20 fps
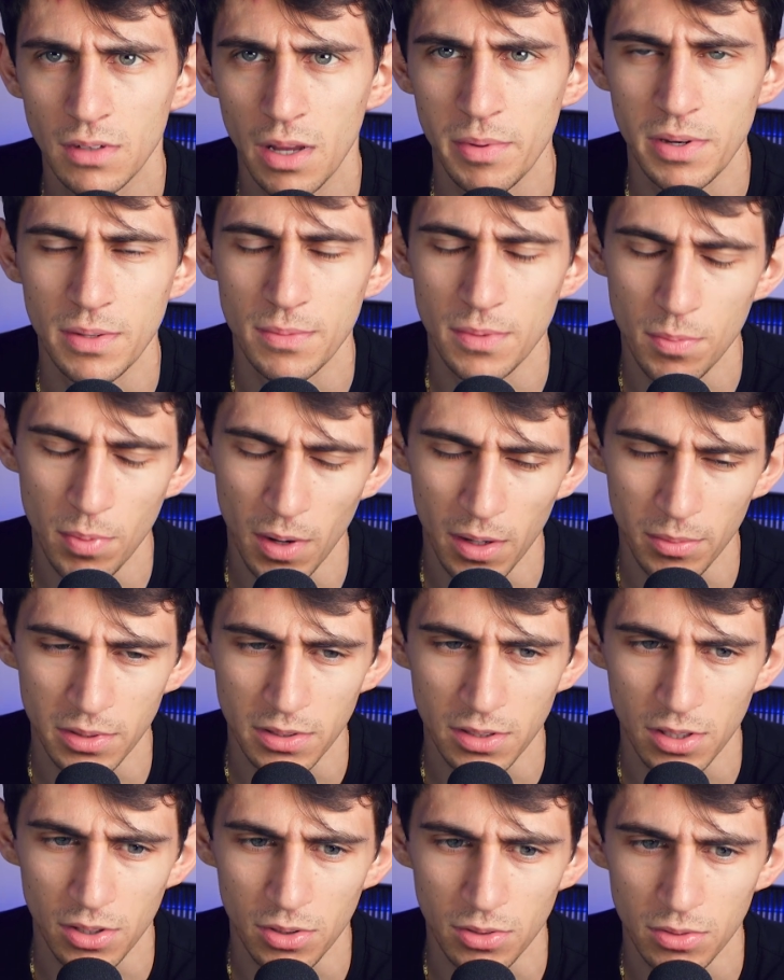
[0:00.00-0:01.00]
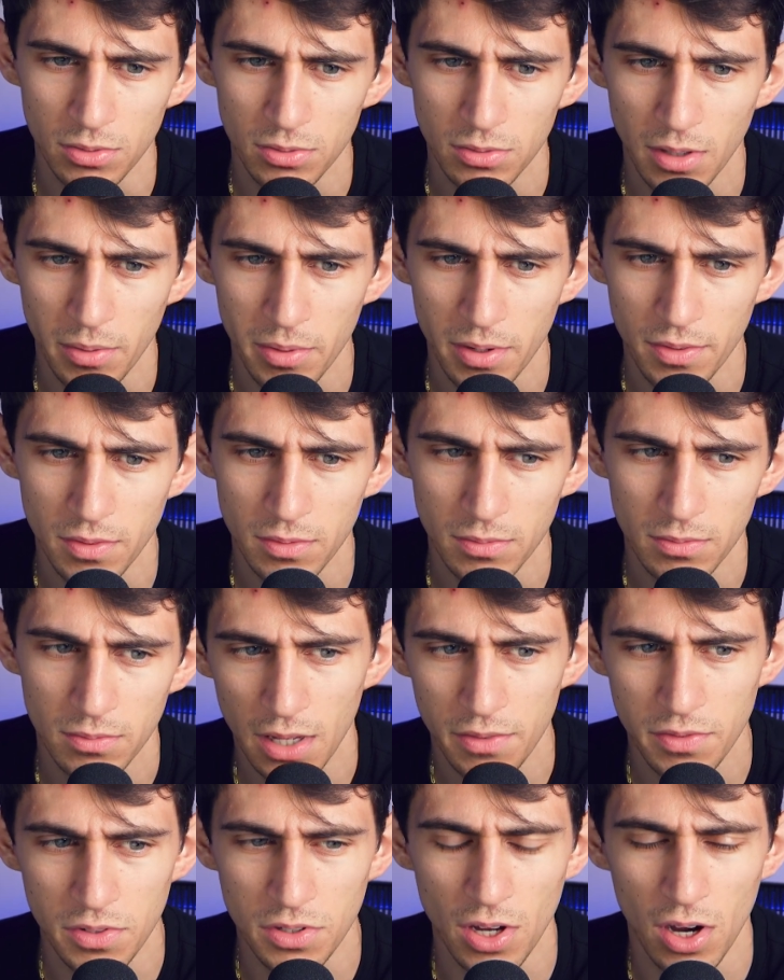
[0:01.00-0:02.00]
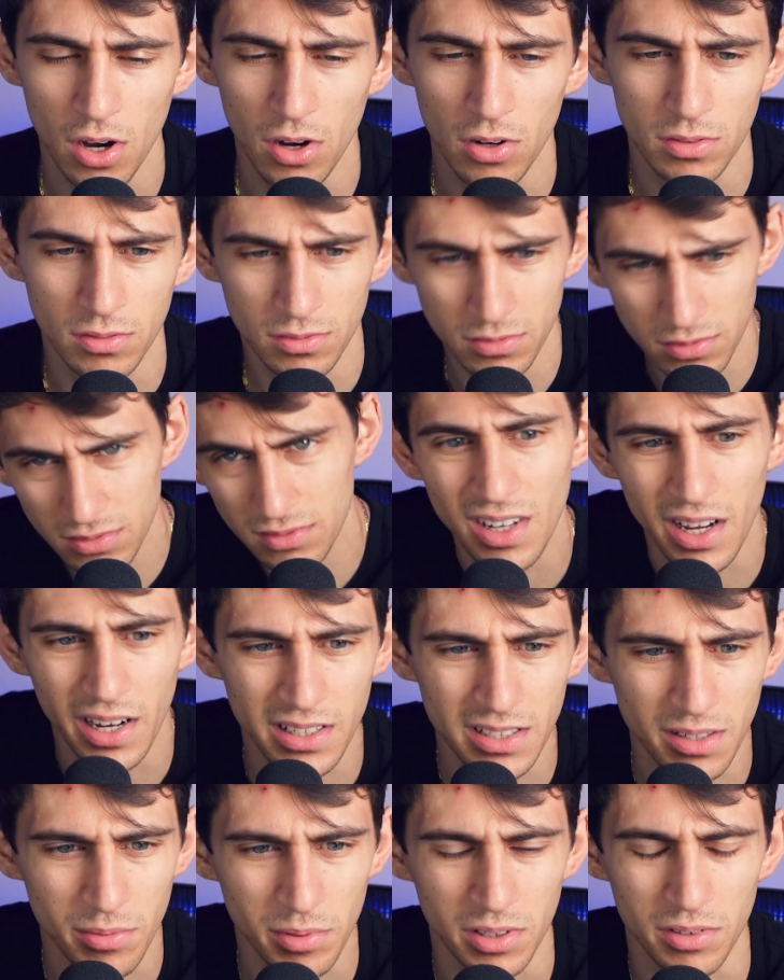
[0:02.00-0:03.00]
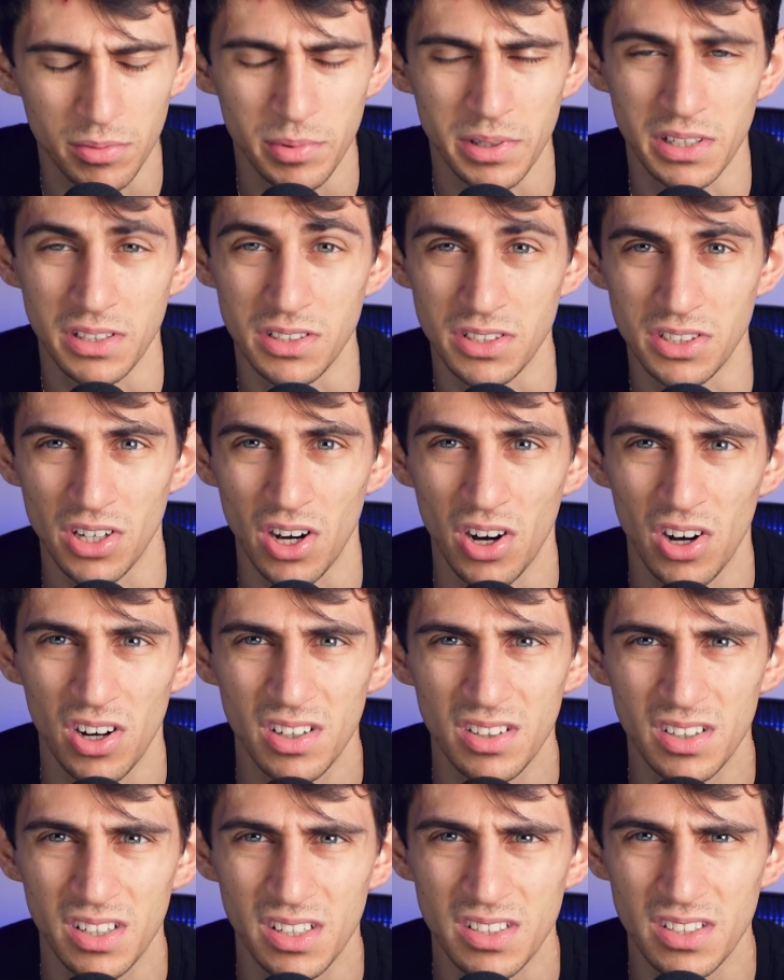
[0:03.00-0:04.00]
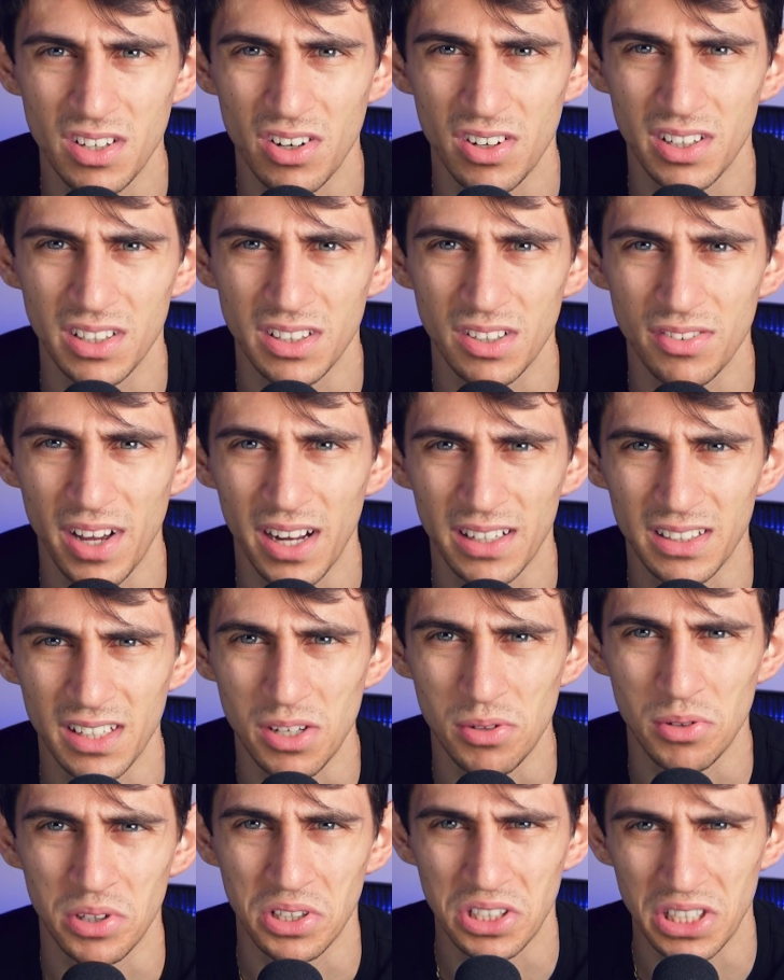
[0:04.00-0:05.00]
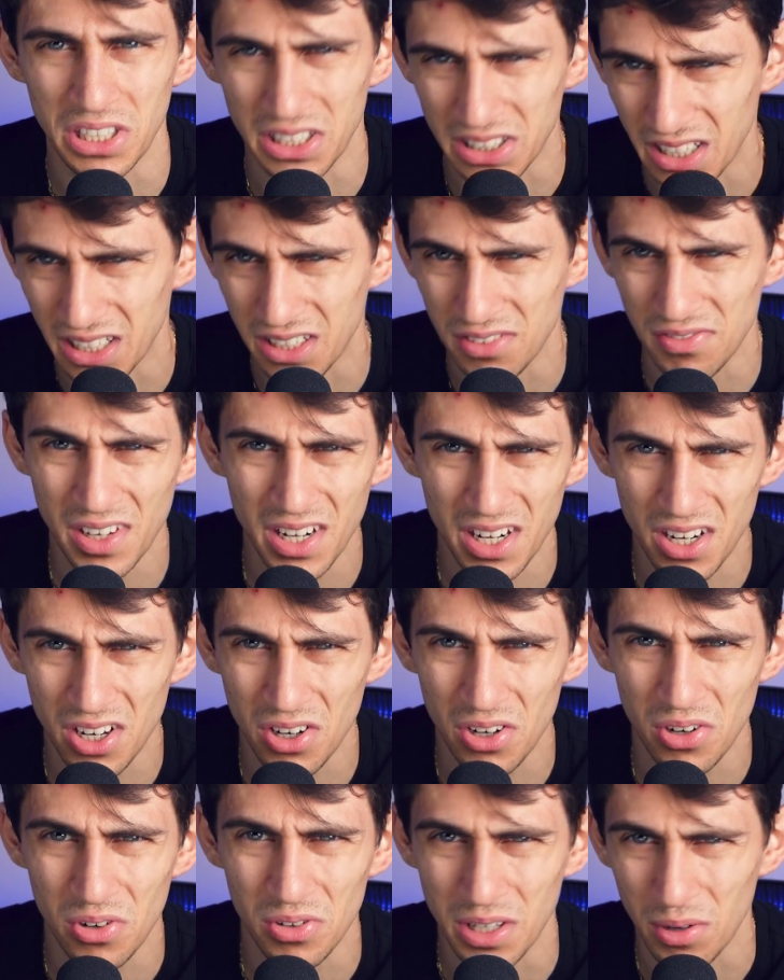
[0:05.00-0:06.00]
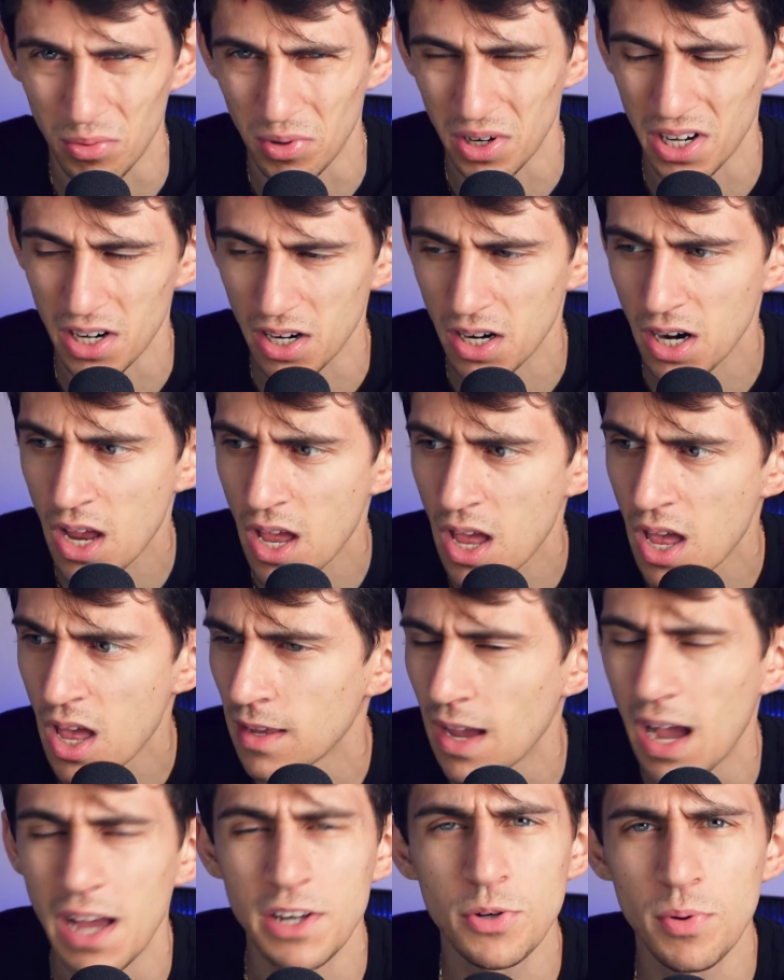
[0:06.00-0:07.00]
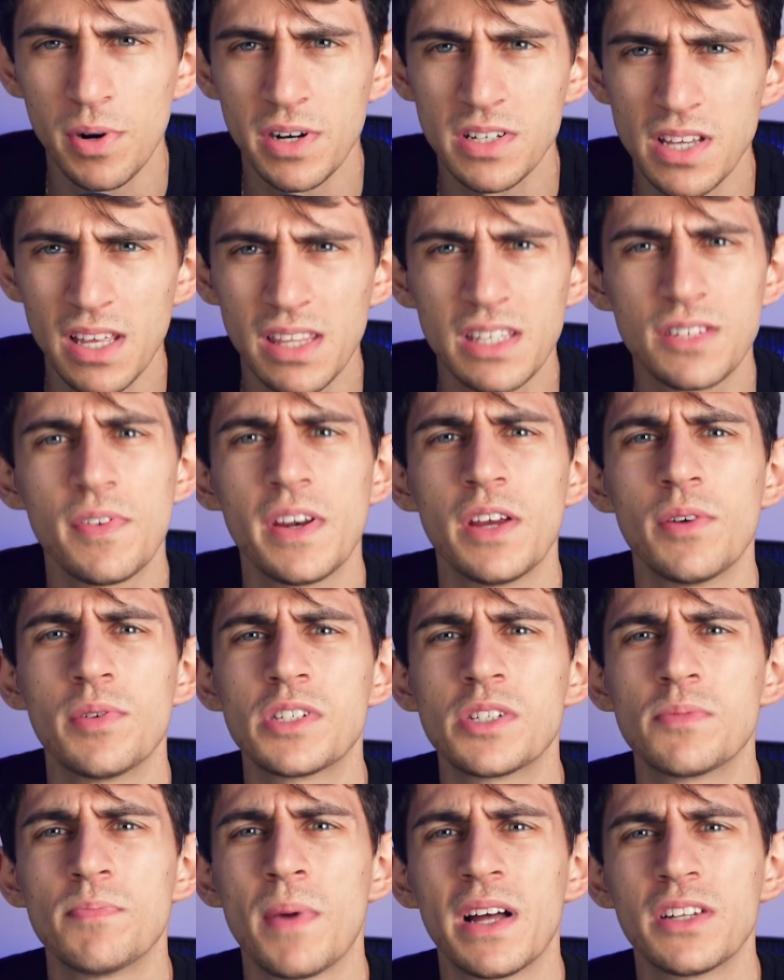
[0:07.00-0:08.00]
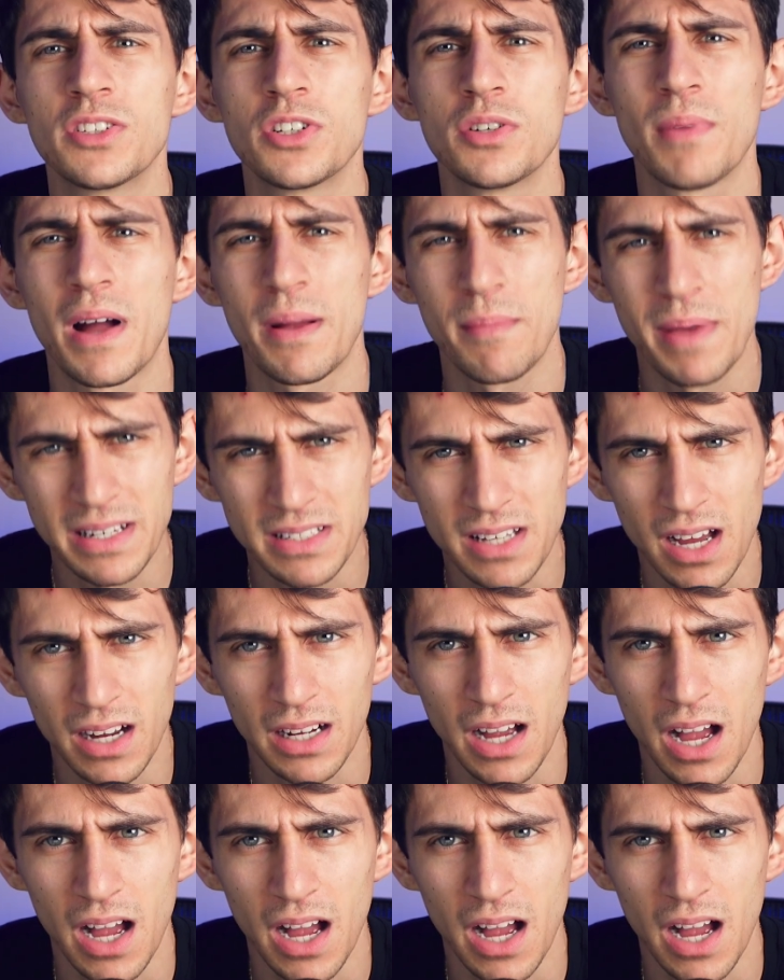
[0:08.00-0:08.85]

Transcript: I mean, you probably do. I mean, if you don't, I guess I'm a little bit concerned considering the fact that you like clicked on the video and that we're here. I do want to say this video is sponsored by Make dot